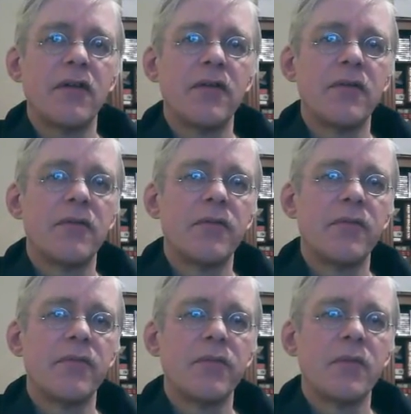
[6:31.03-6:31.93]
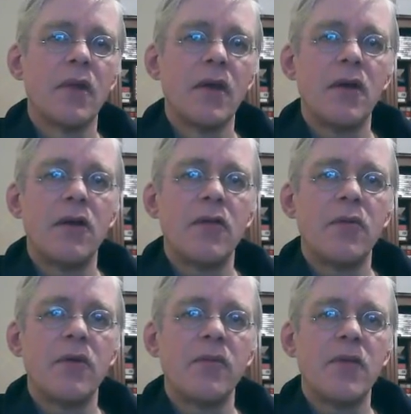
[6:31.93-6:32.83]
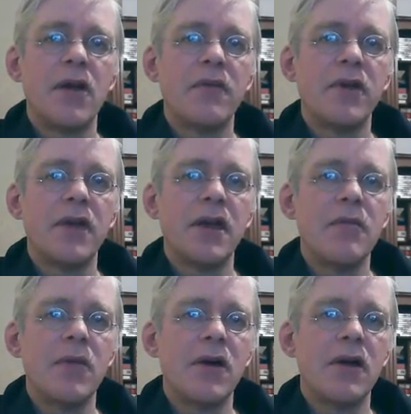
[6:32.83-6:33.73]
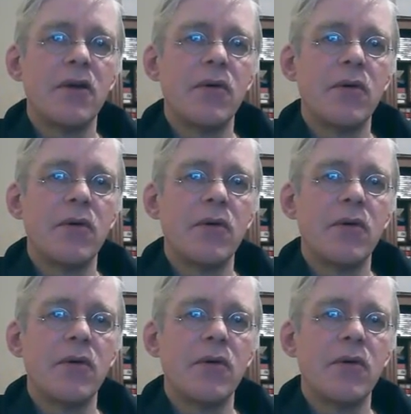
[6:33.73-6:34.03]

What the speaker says: You know, the reason we love the E minor chord,